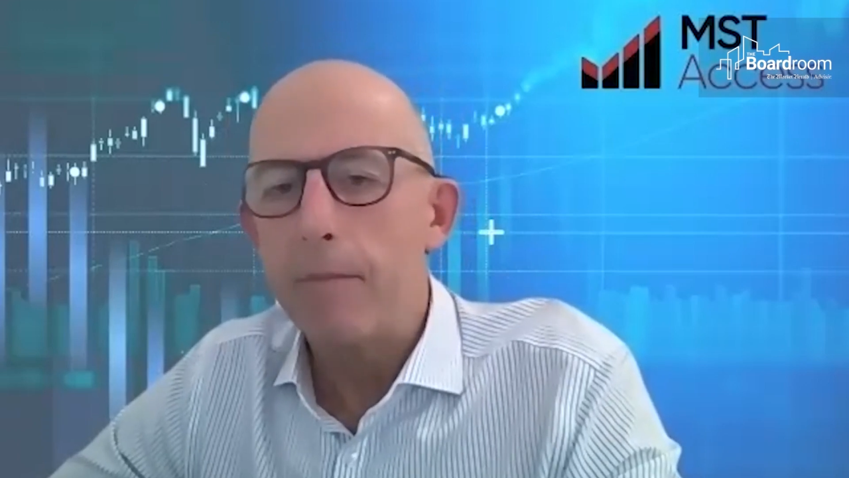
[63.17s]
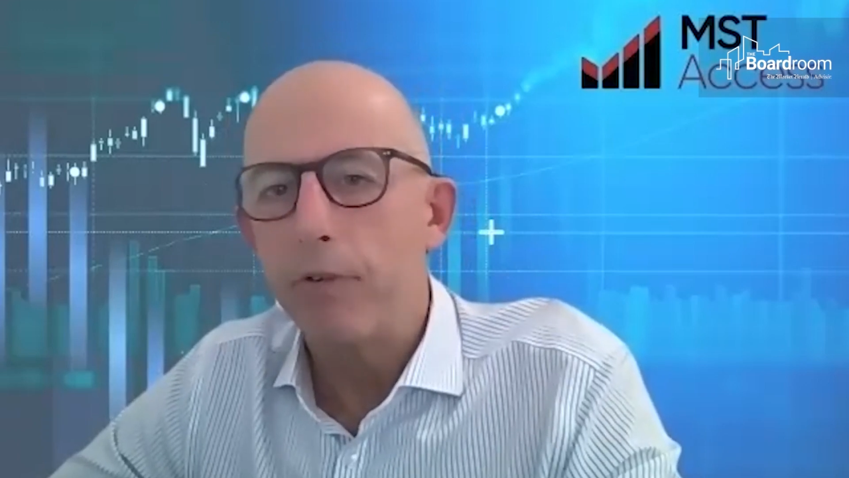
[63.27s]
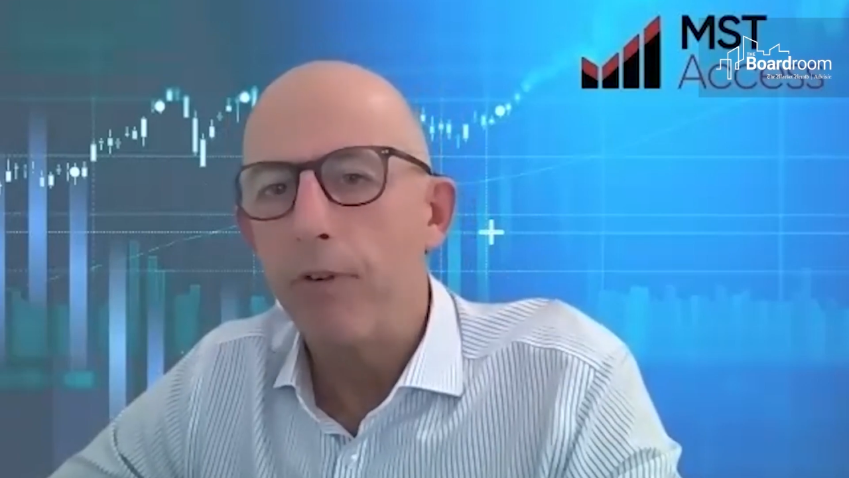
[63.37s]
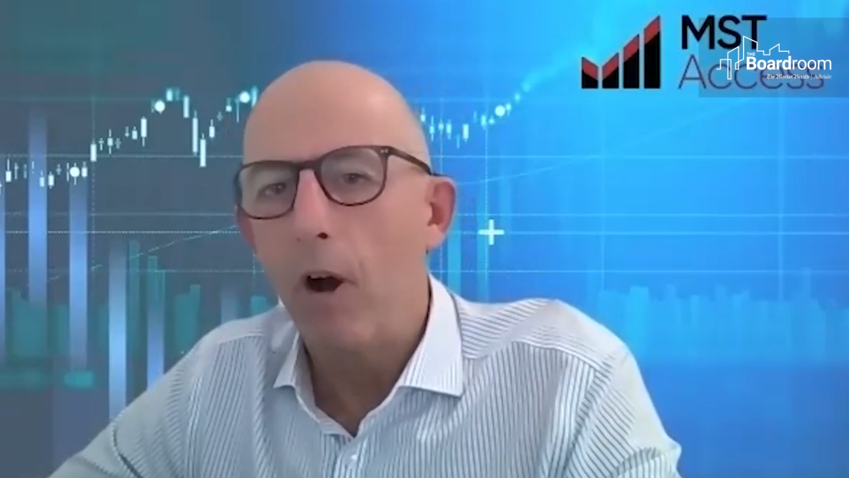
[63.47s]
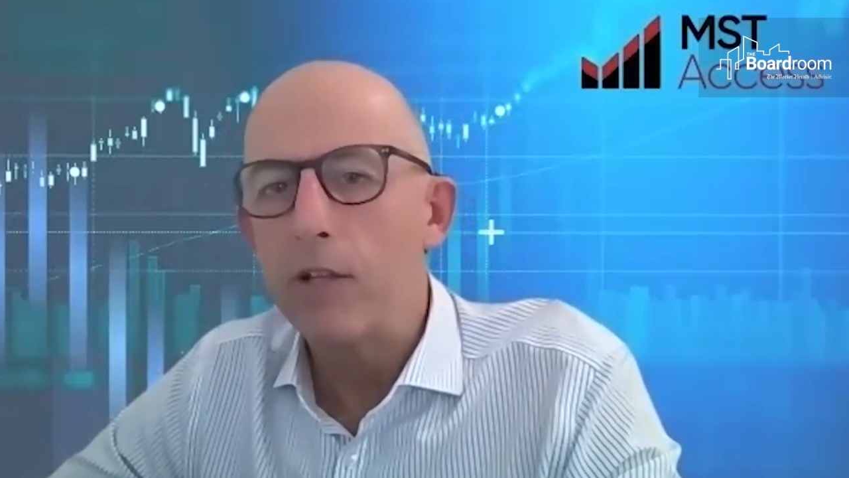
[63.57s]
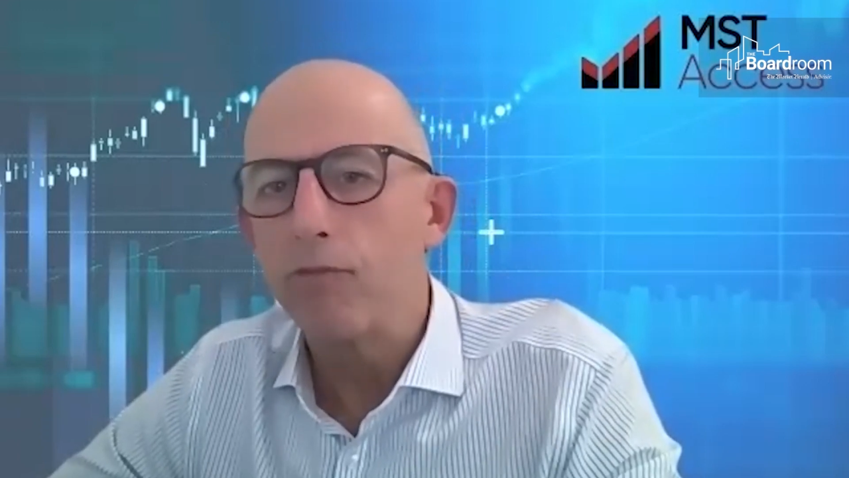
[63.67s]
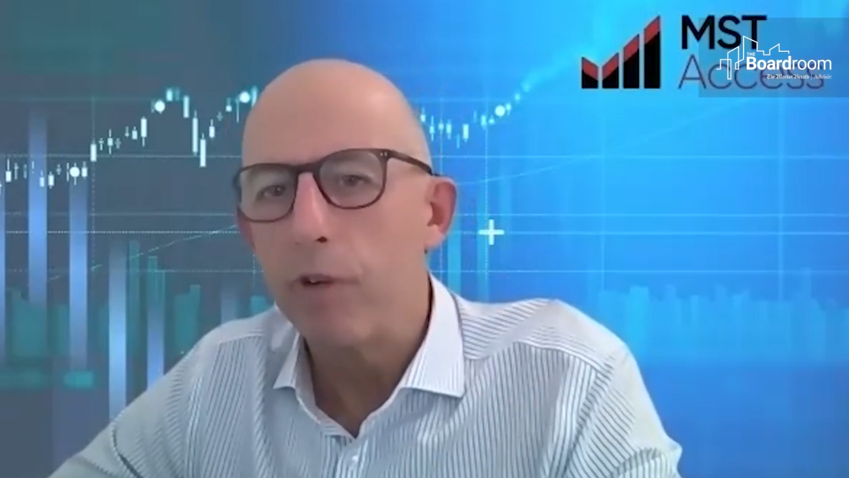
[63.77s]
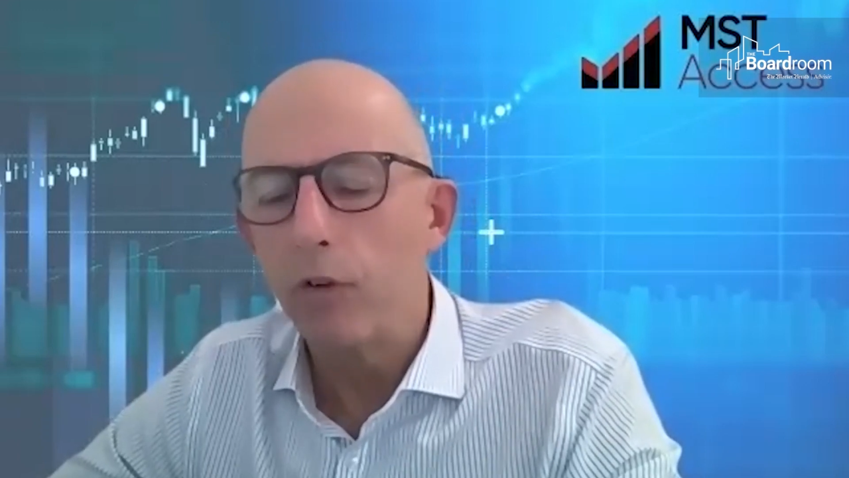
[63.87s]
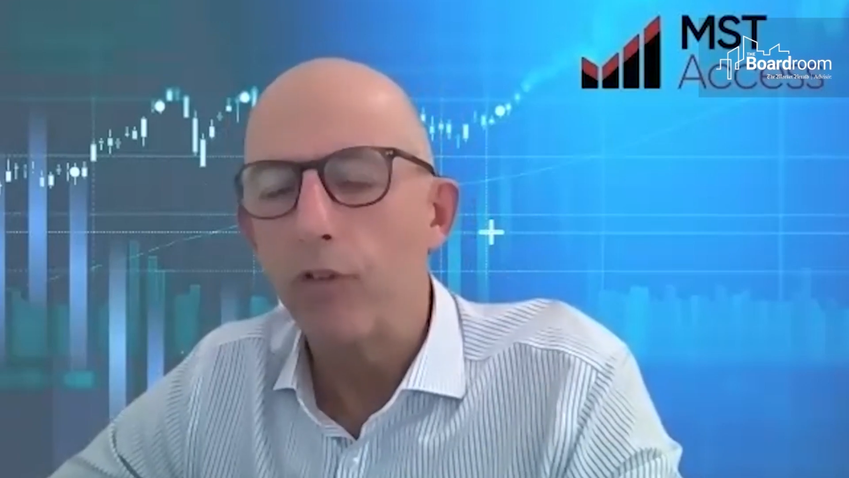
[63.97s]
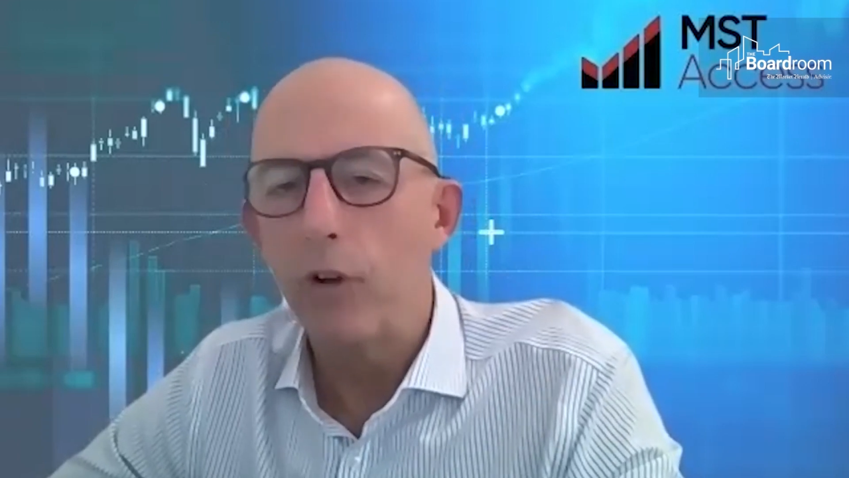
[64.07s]
provides
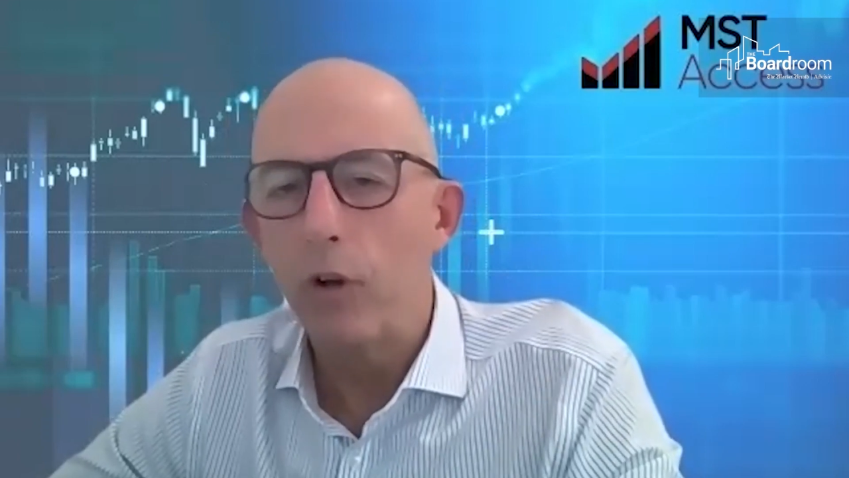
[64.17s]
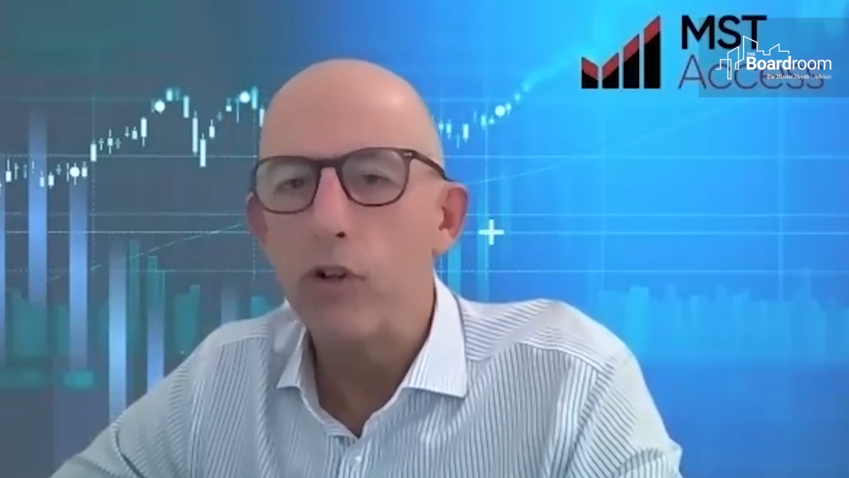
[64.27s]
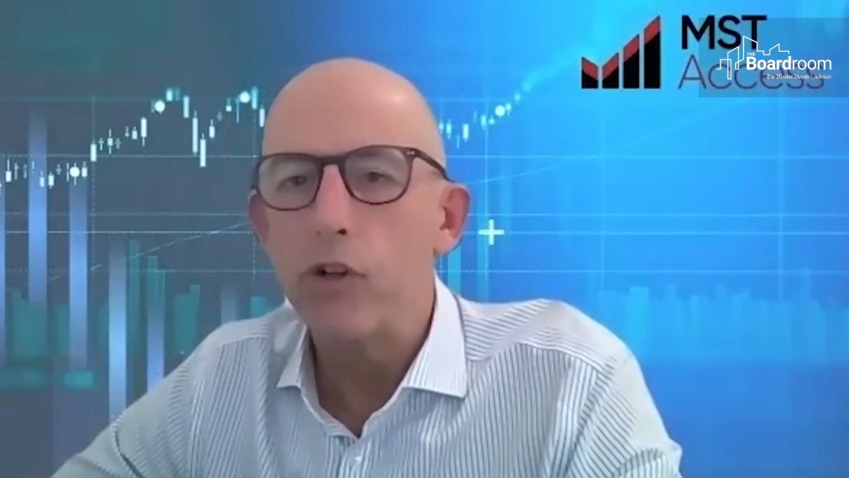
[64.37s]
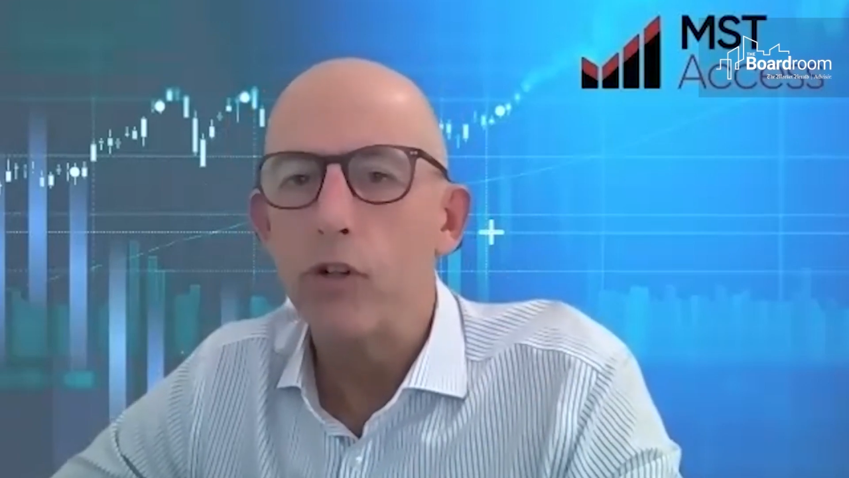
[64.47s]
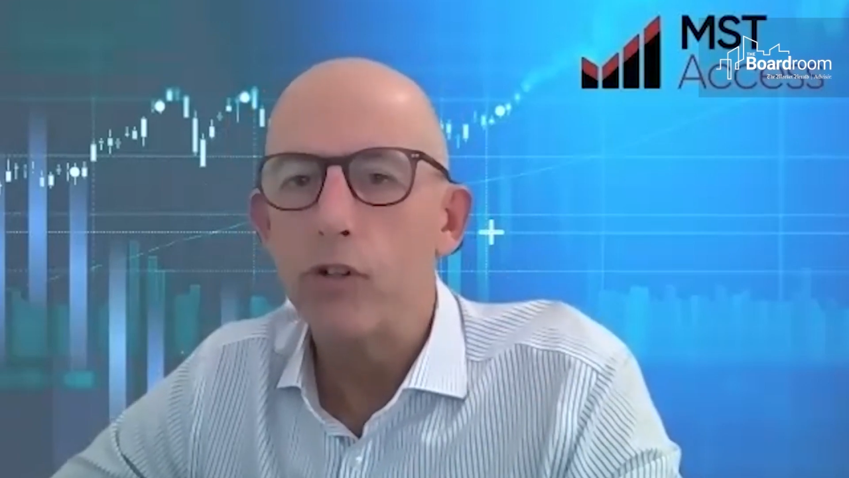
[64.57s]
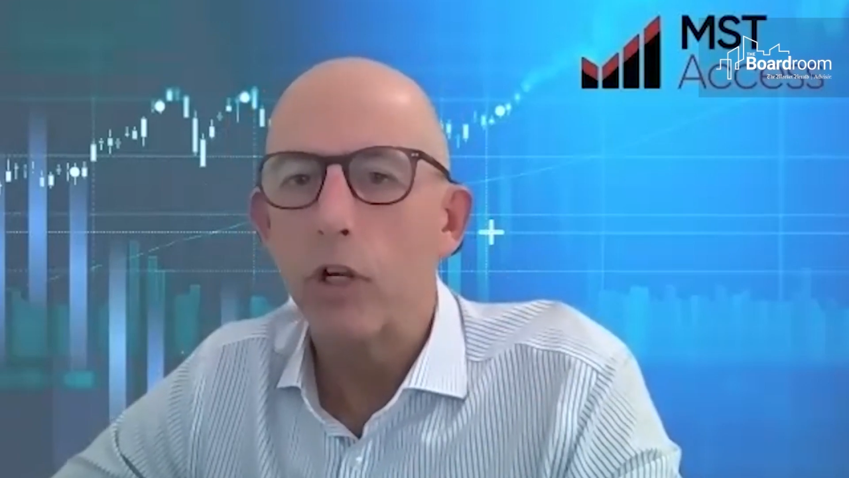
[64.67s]
real solutions